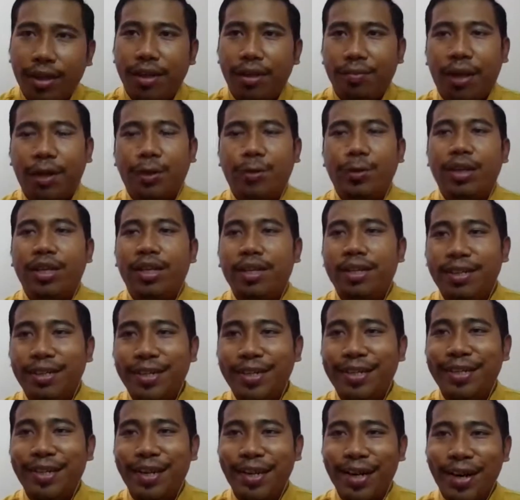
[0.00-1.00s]
but we
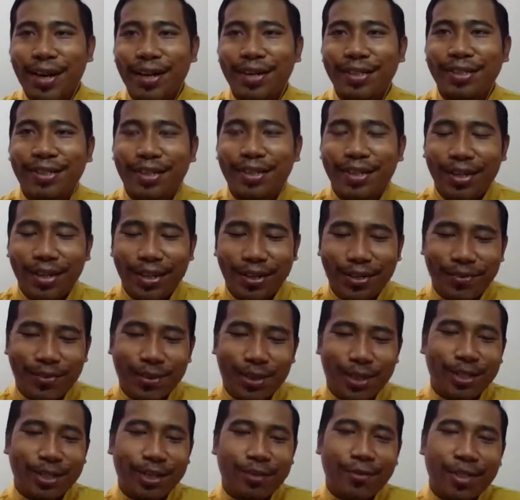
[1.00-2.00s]
didn't realize
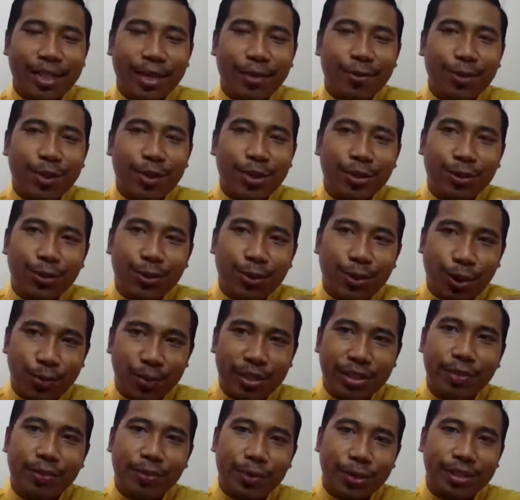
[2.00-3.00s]
because every time we do
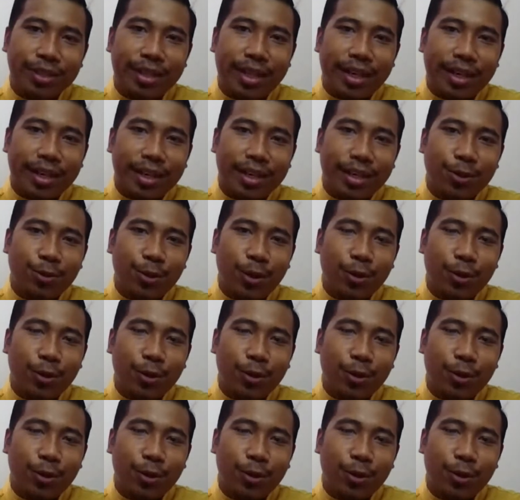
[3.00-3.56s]
commercial project,